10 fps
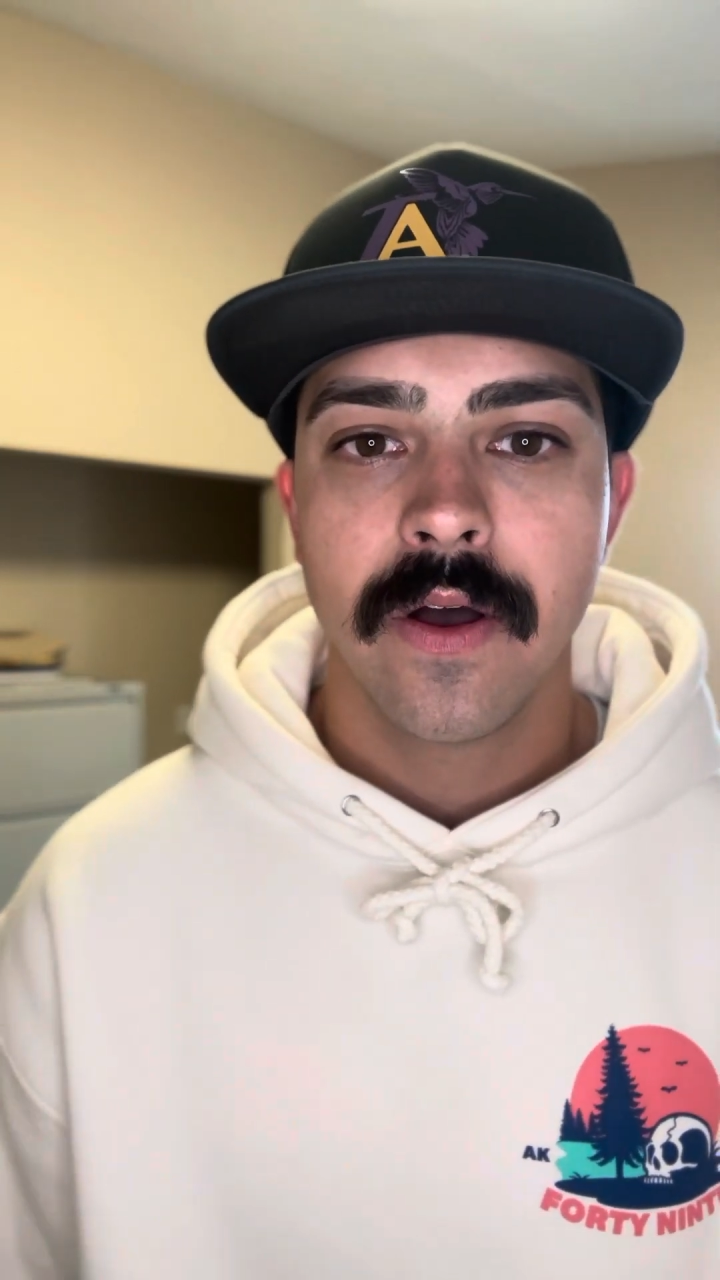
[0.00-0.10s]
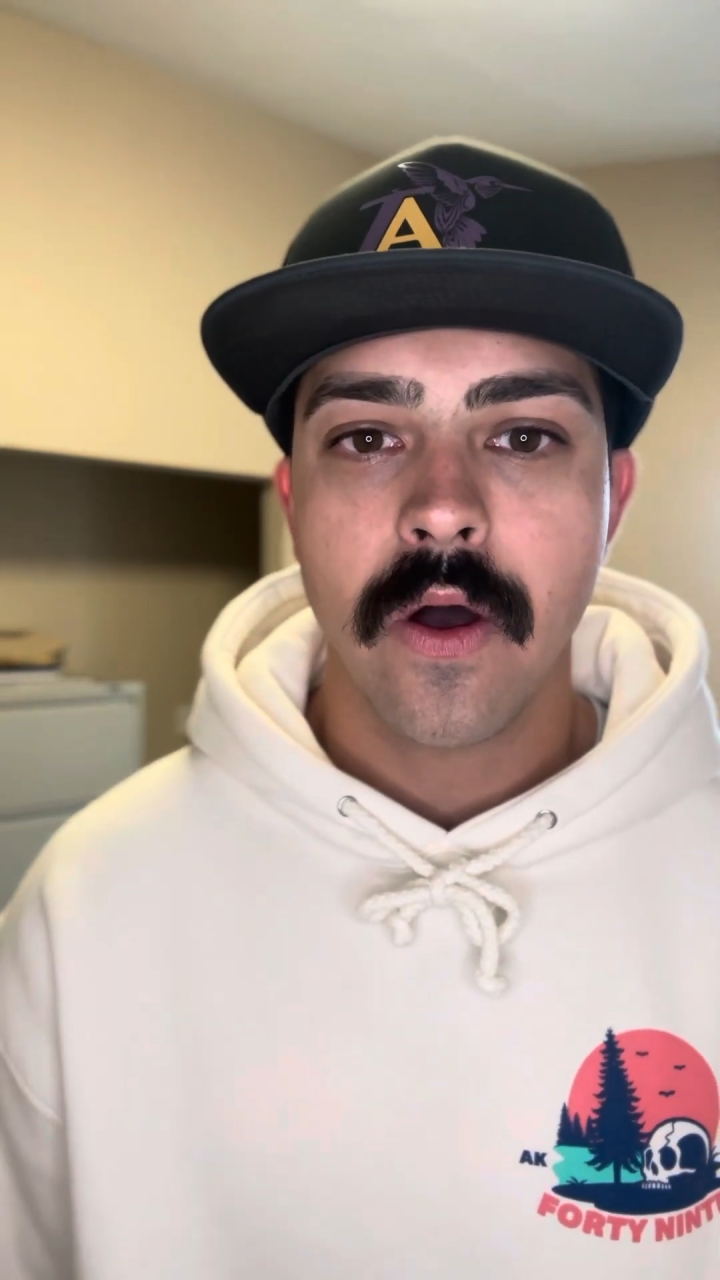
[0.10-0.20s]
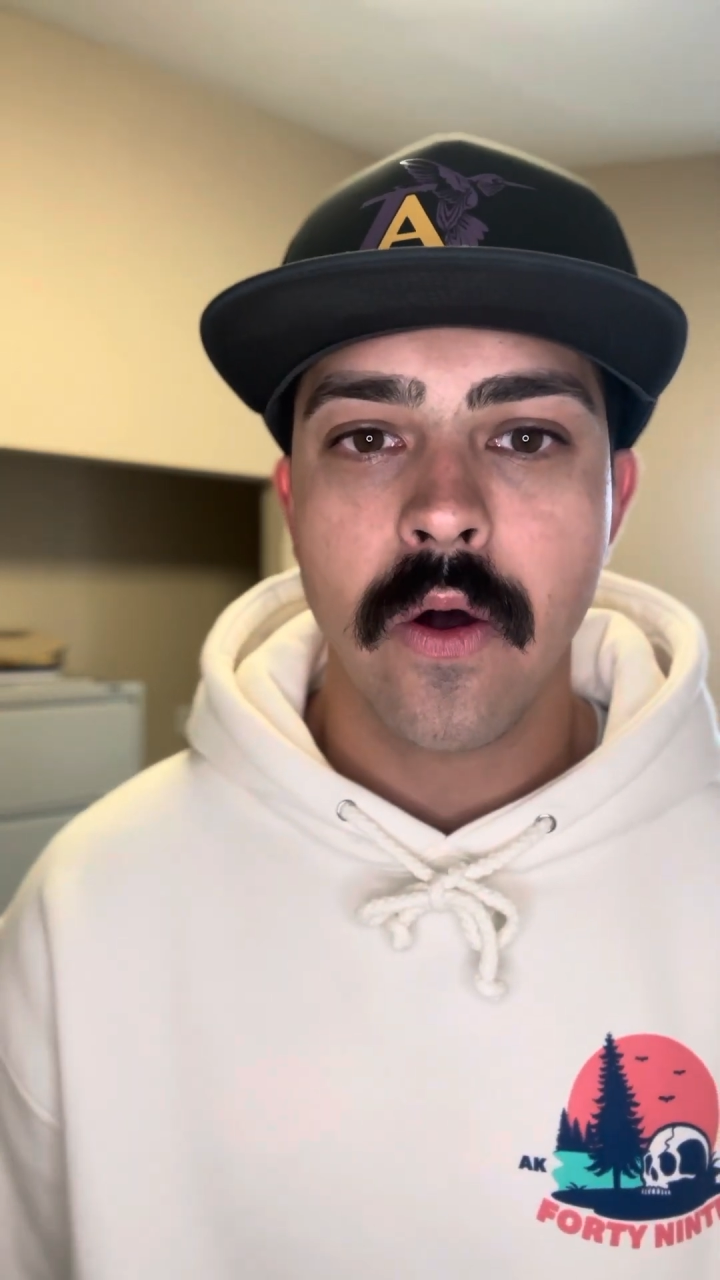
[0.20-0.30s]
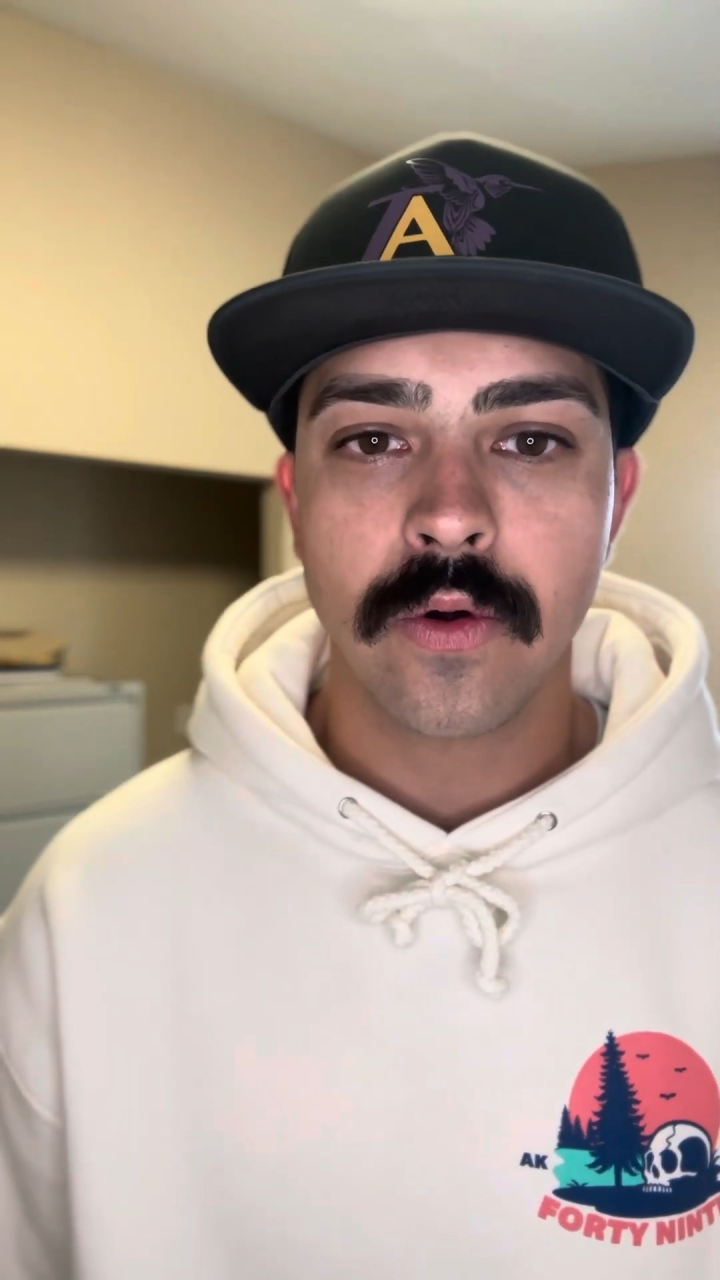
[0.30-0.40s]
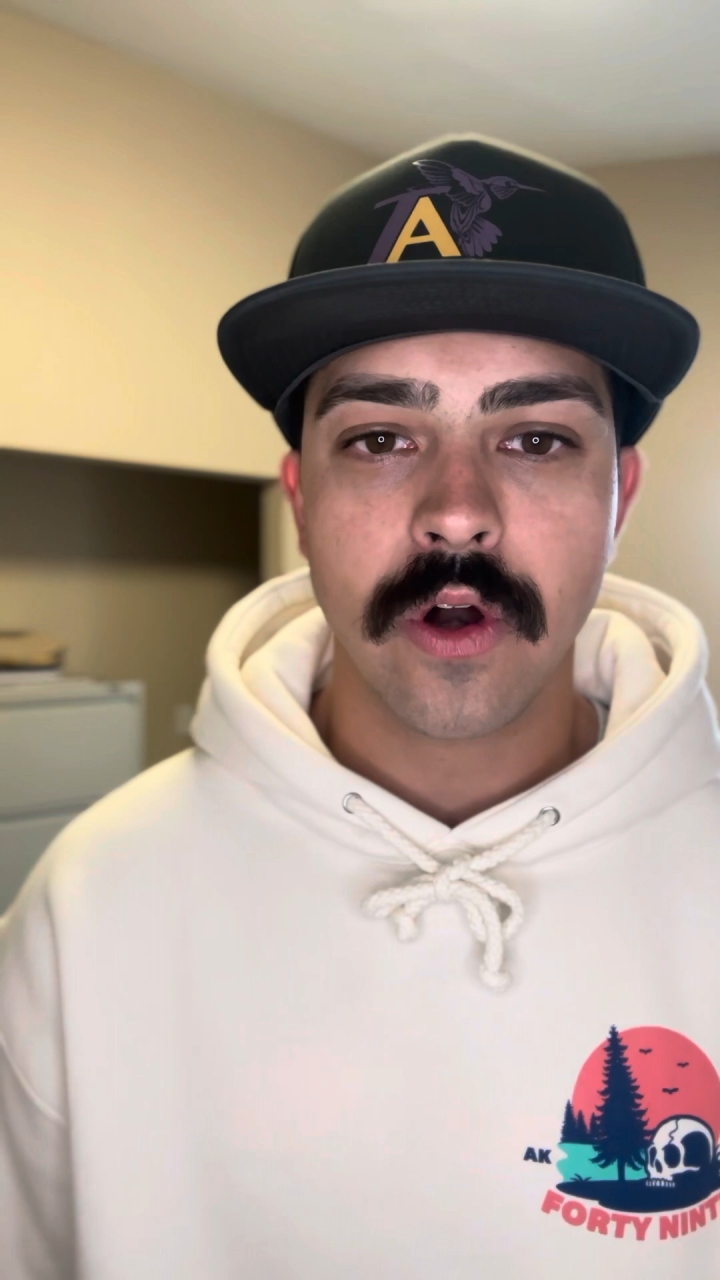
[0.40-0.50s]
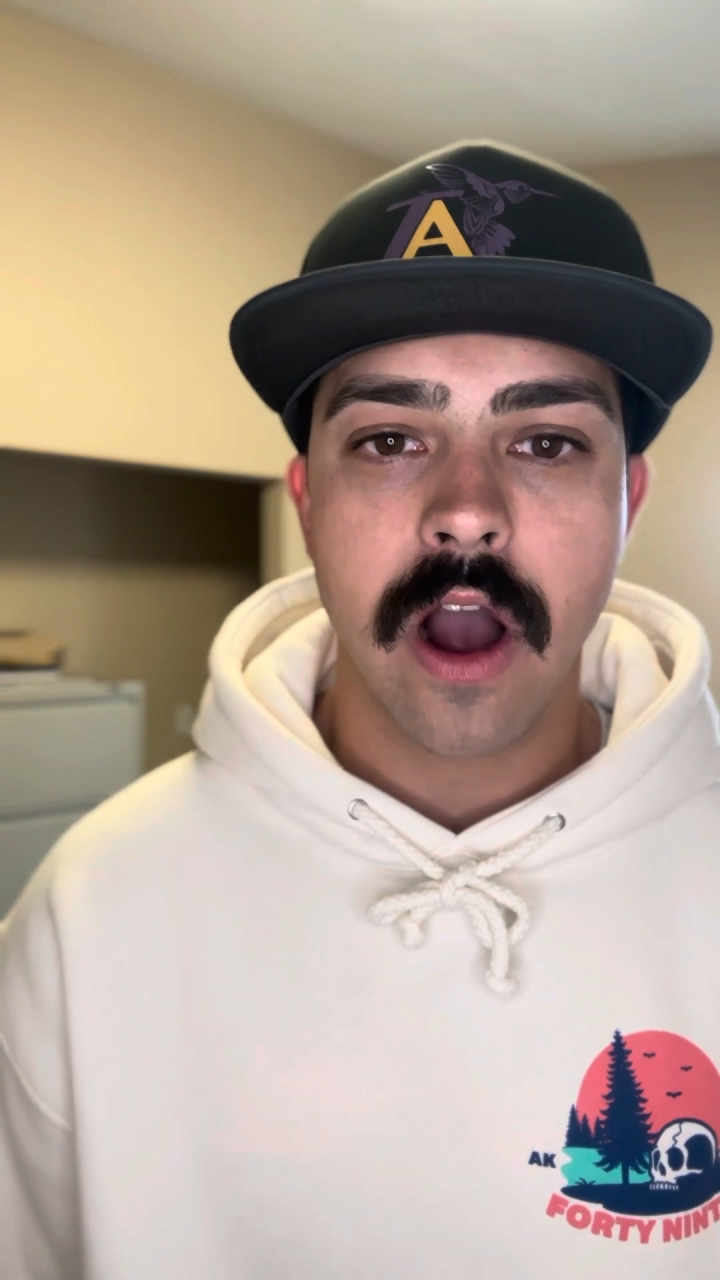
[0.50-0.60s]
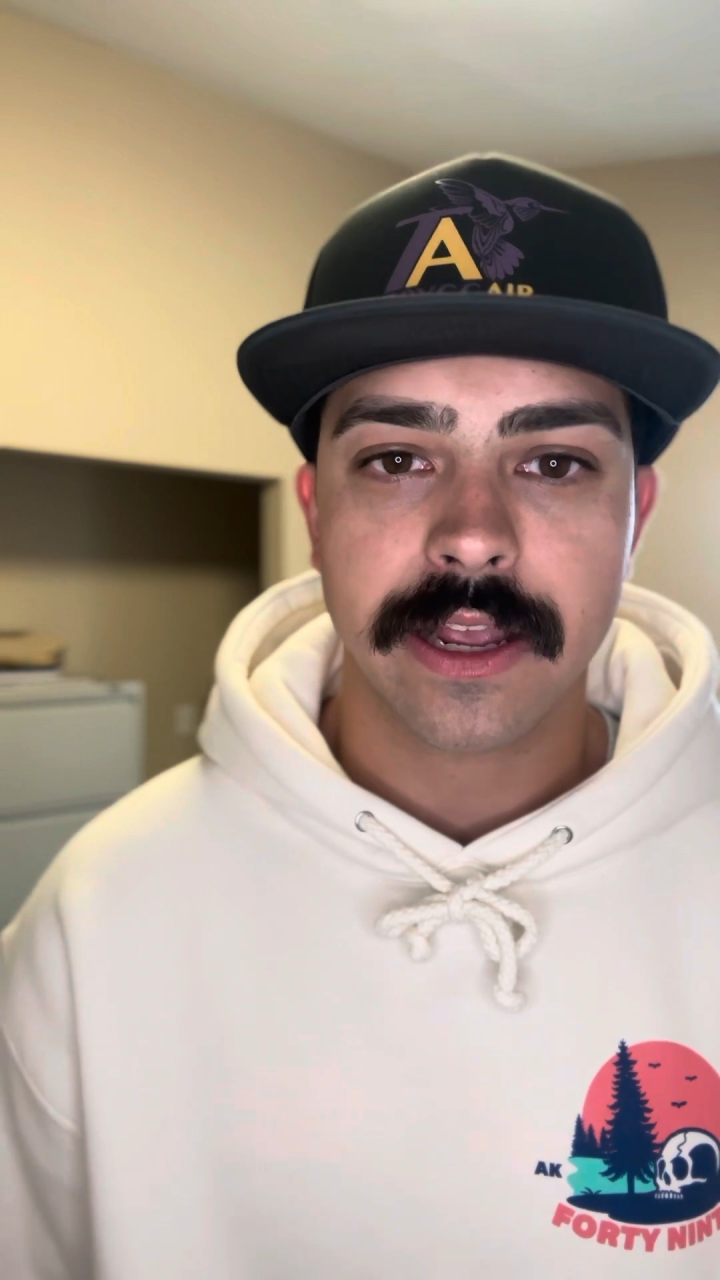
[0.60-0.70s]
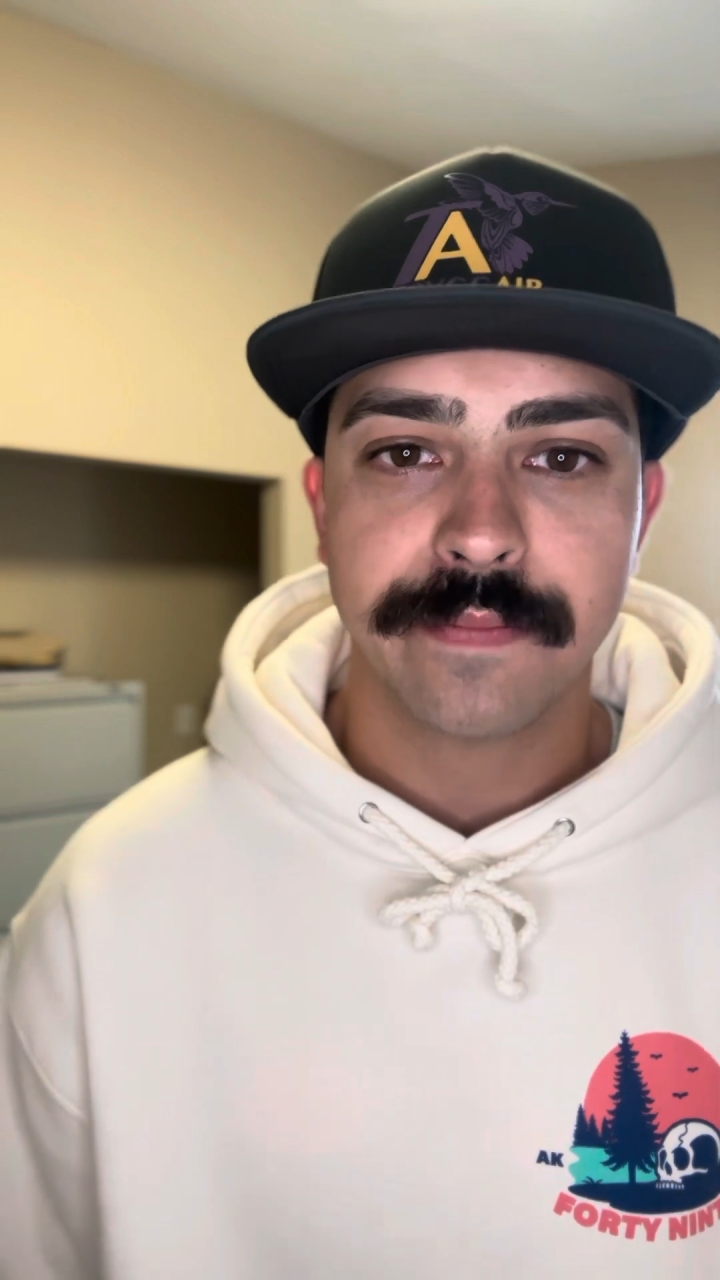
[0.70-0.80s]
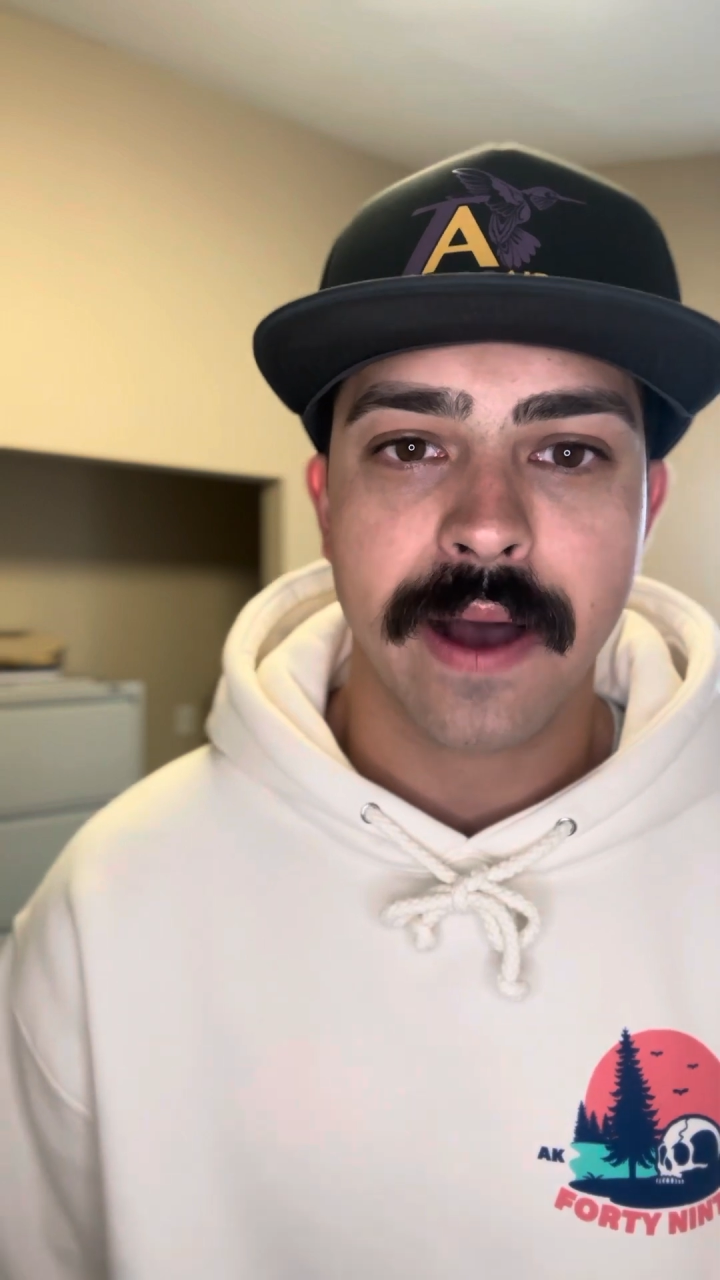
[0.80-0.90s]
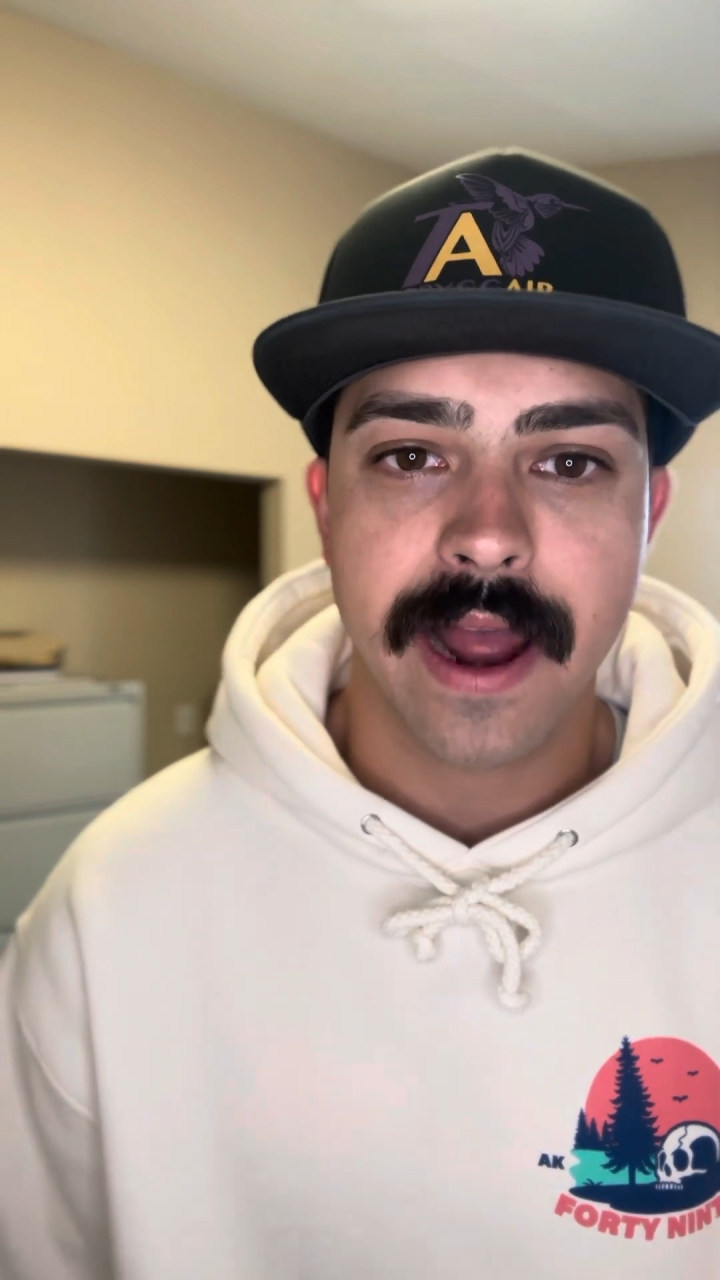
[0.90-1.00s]

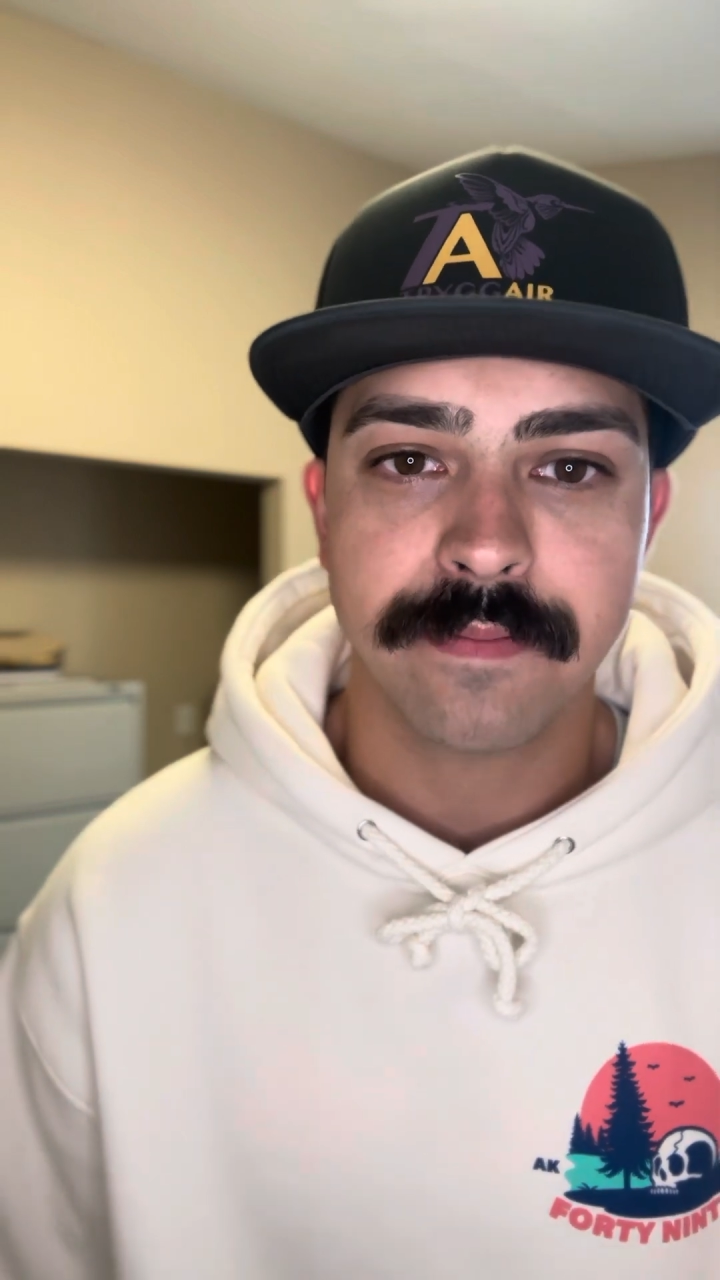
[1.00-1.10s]
owner-occupied